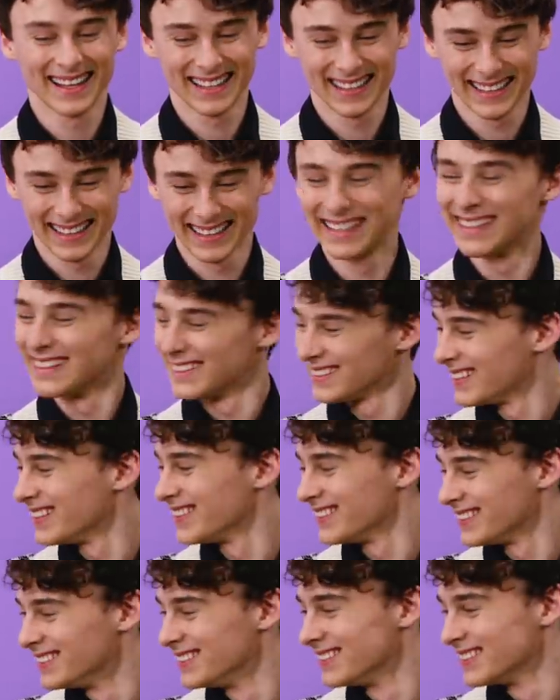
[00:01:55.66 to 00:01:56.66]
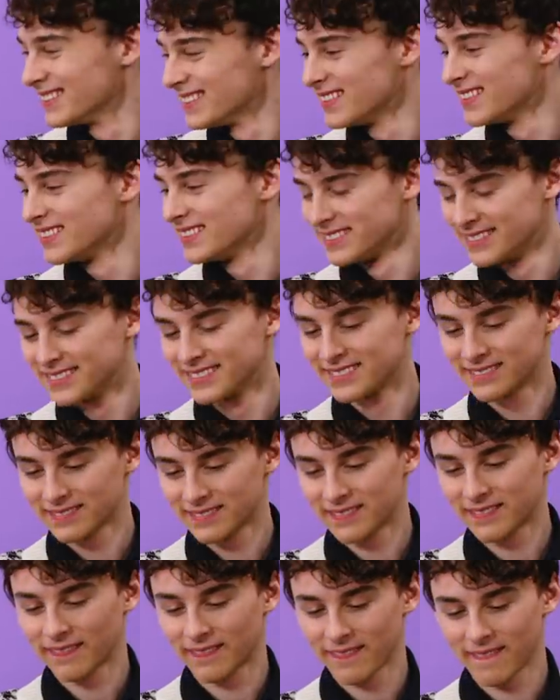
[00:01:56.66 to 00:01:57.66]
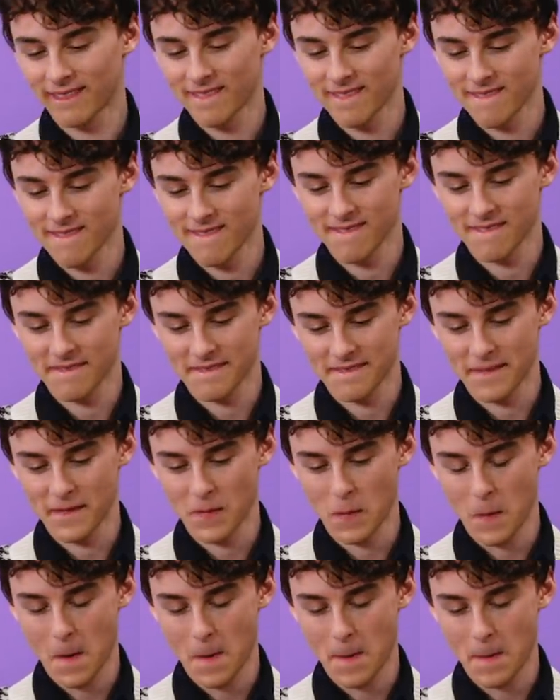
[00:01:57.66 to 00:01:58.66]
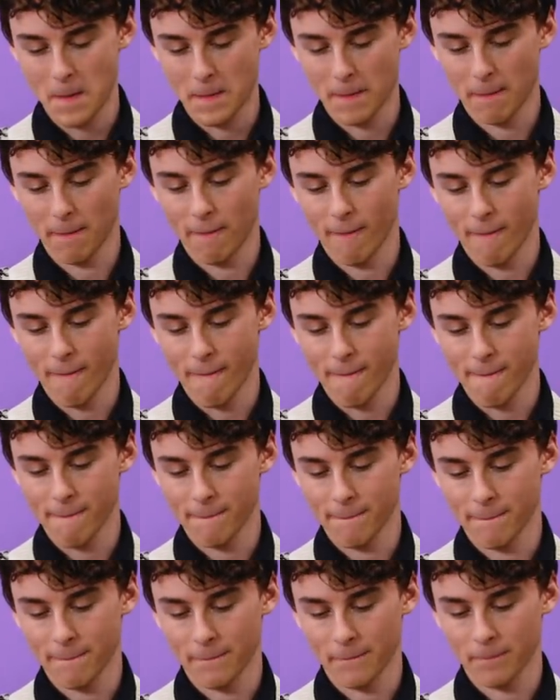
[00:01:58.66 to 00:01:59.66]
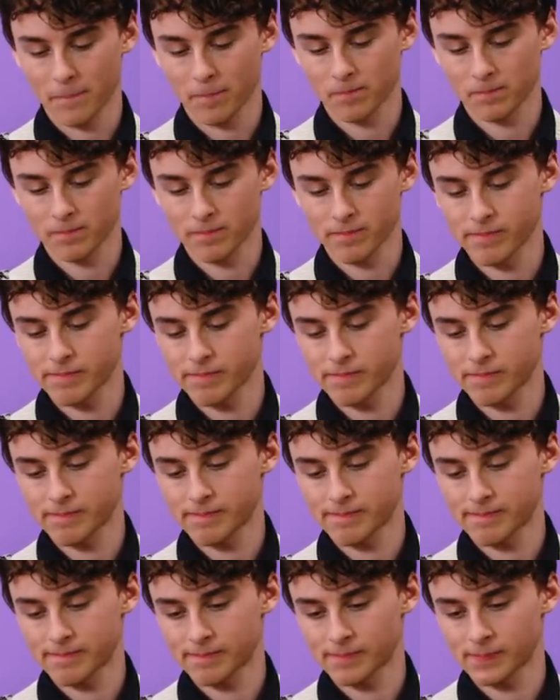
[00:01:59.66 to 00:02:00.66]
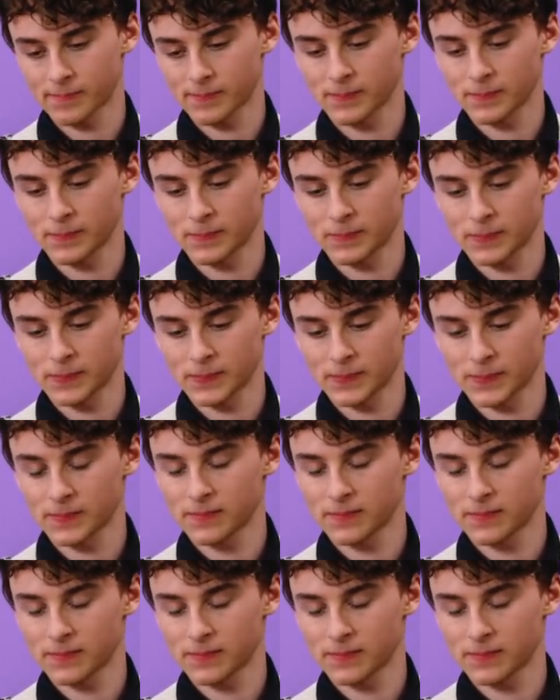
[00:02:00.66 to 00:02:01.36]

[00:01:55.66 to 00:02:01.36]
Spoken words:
No words are spoken by the person on screen.